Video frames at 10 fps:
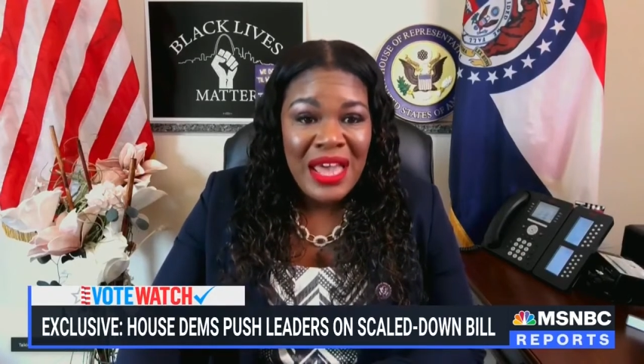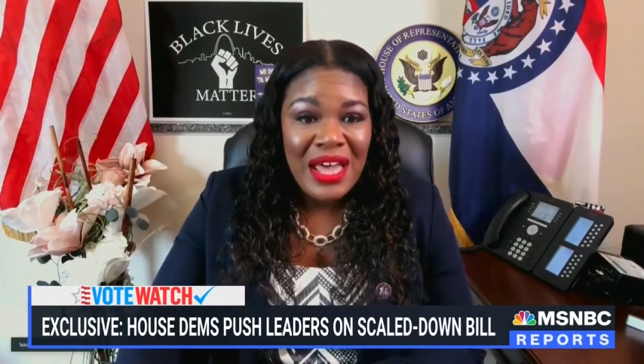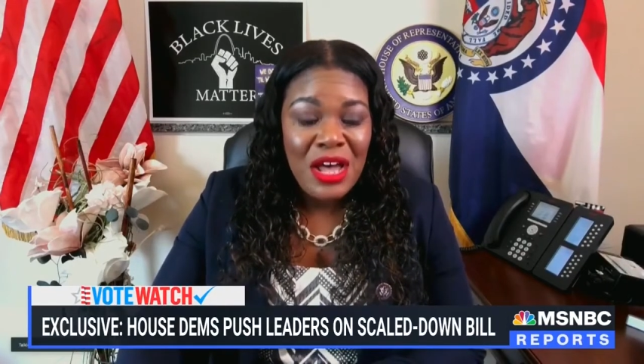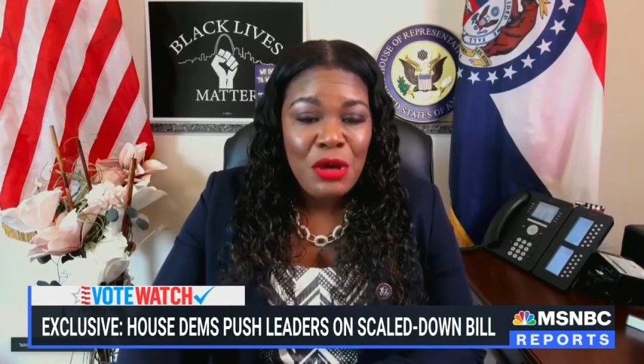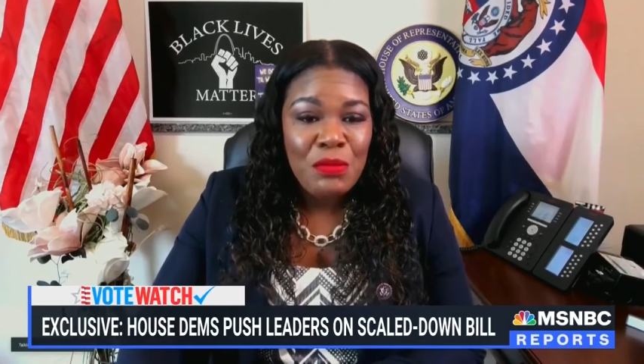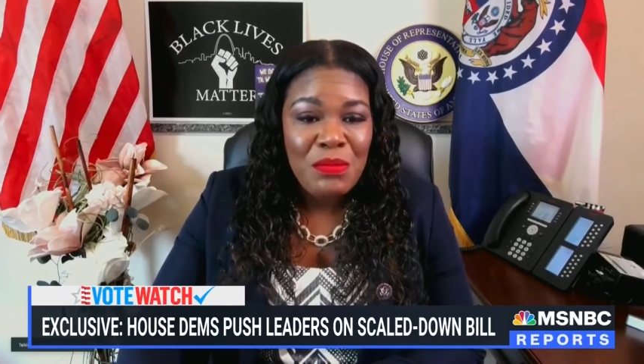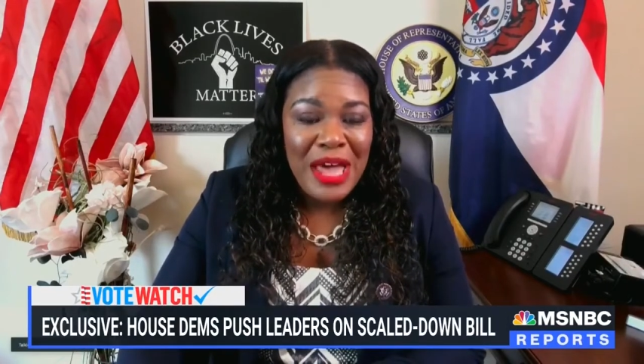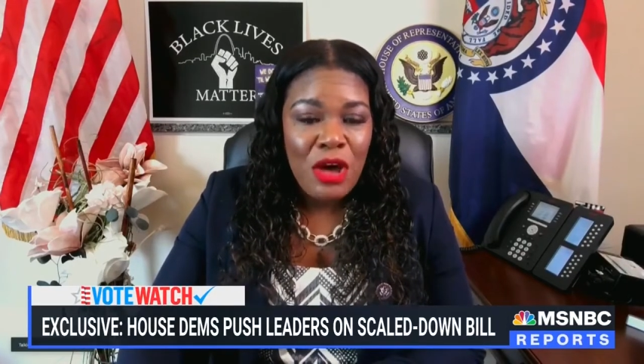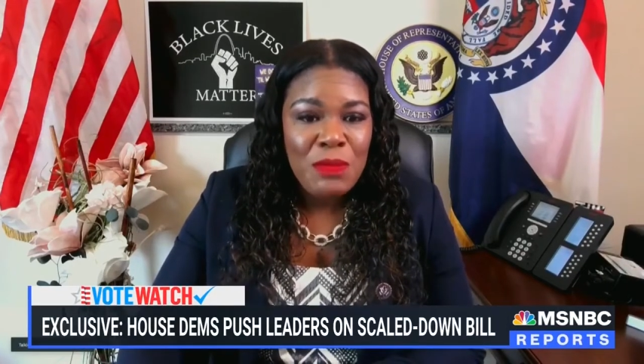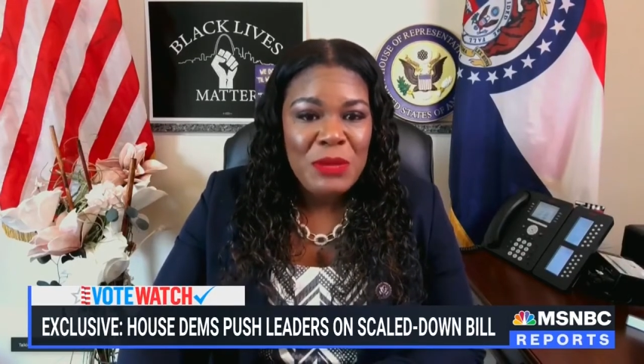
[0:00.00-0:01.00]

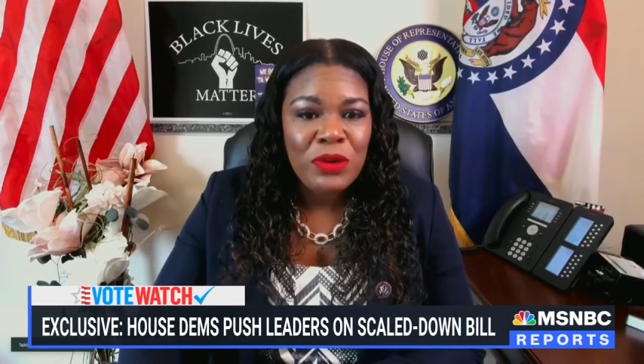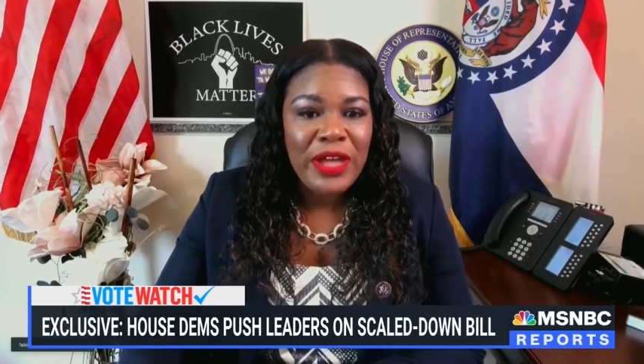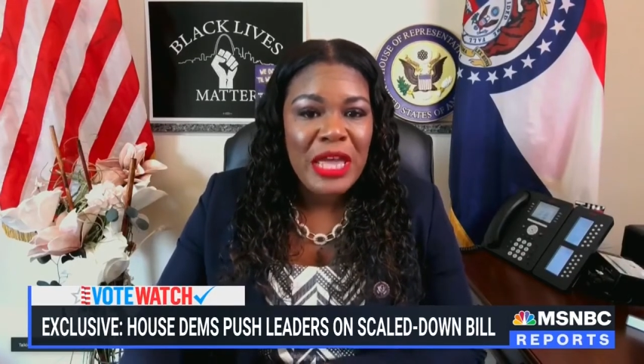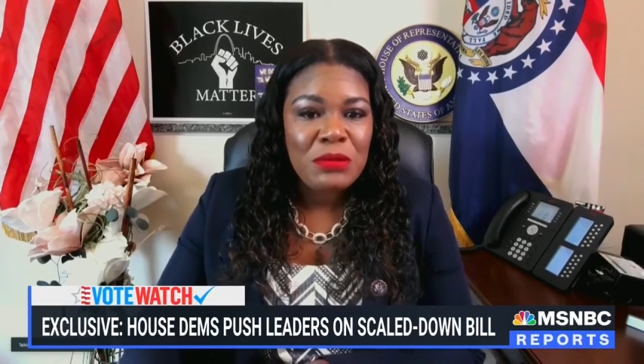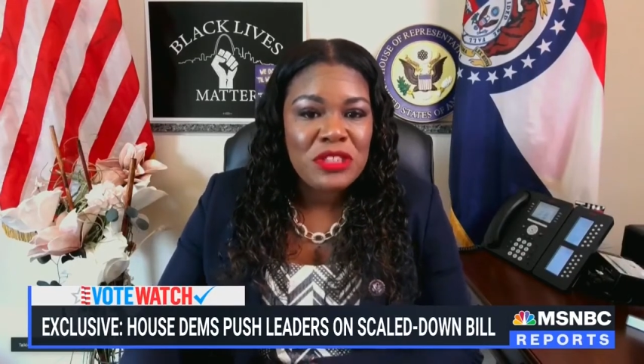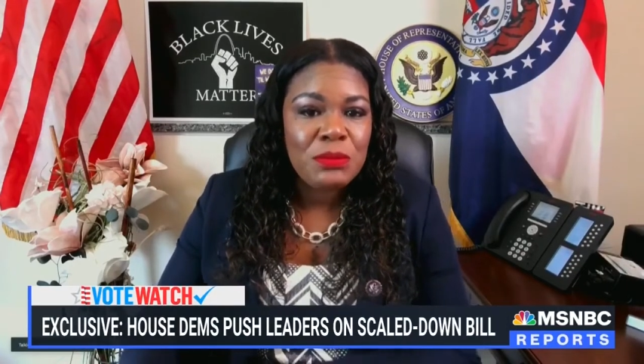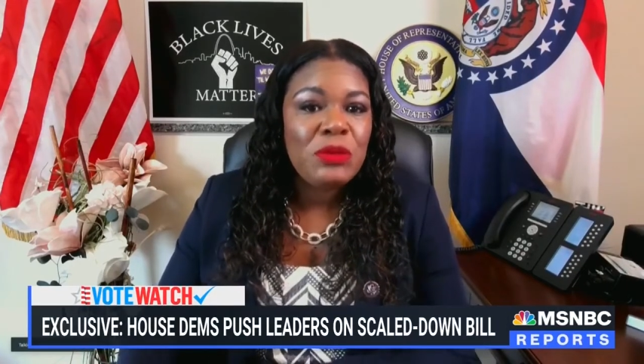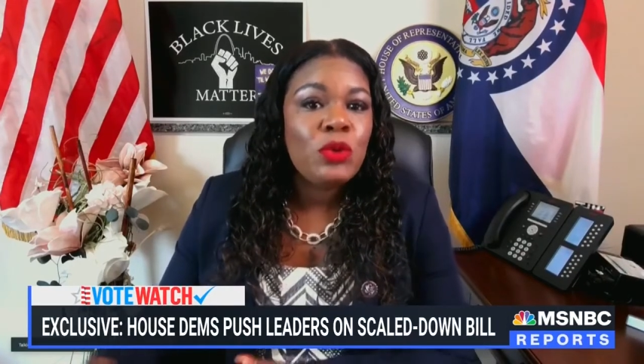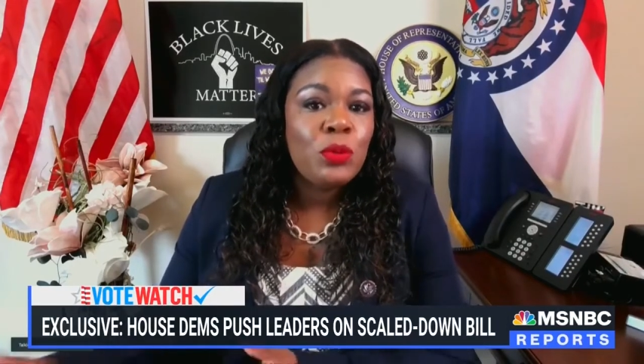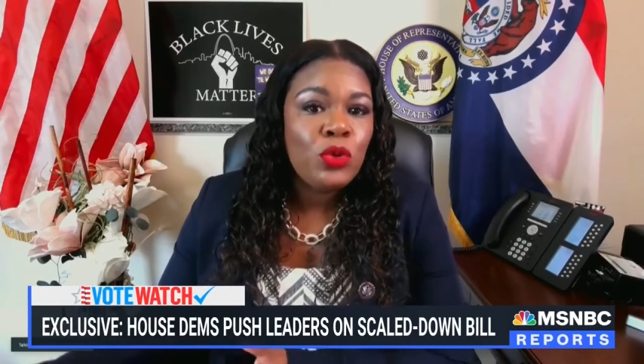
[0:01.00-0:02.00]
how people are able to be
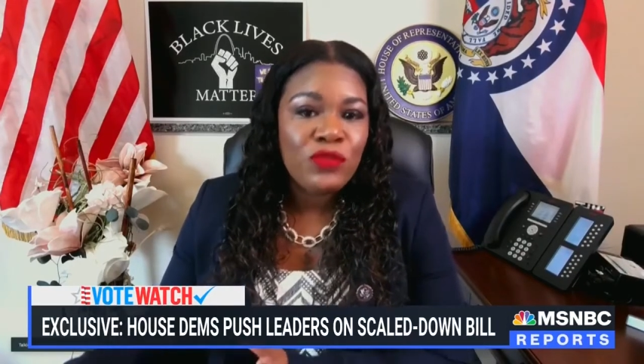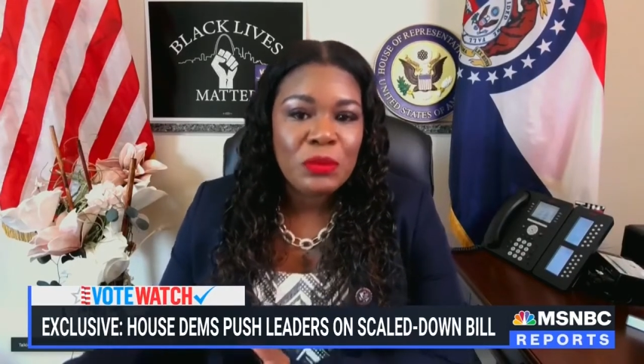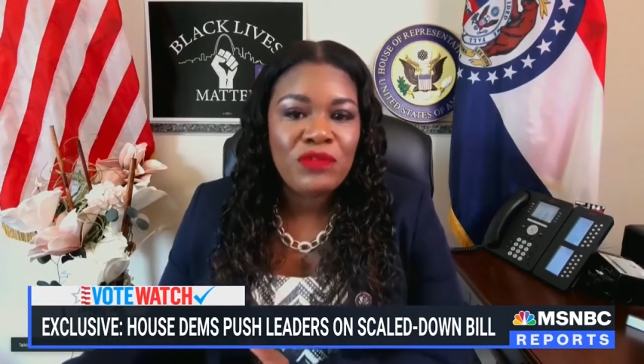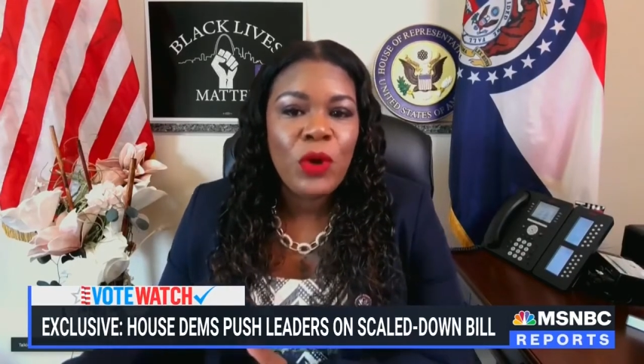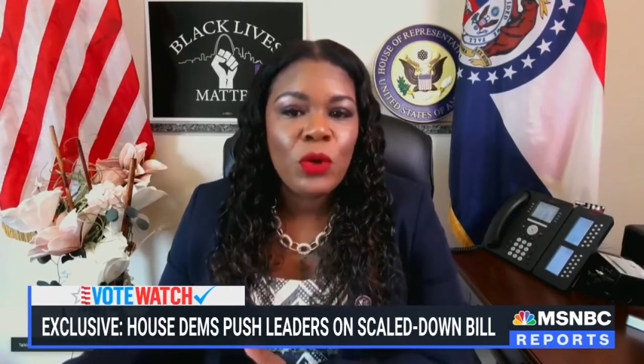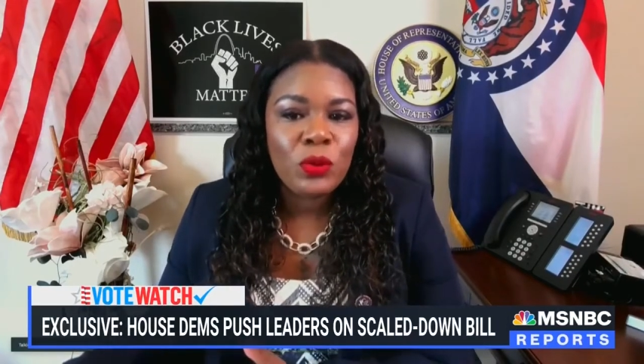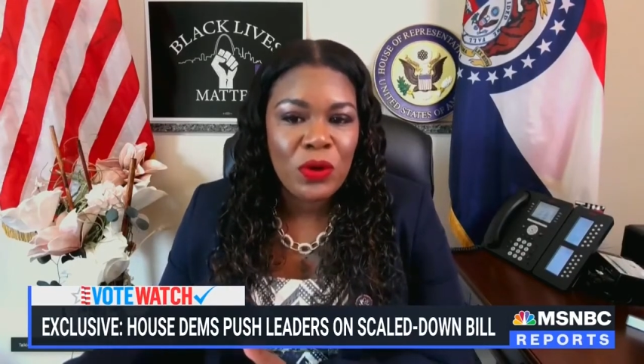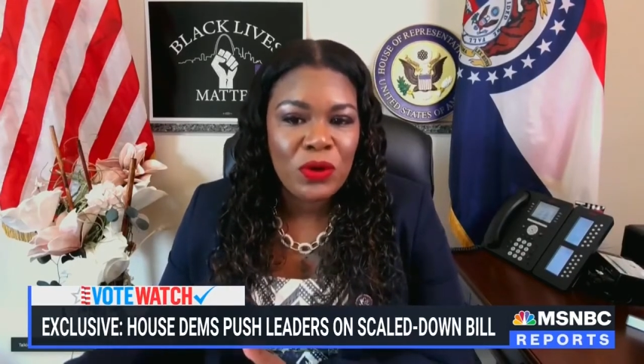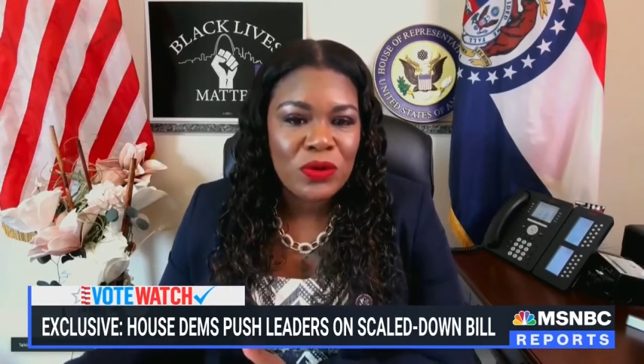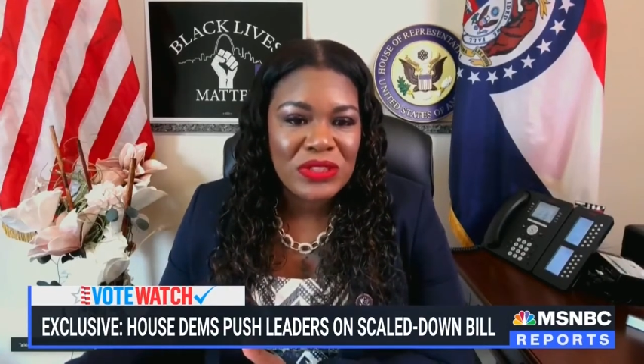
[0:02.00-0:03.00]
removed from the voter rolls.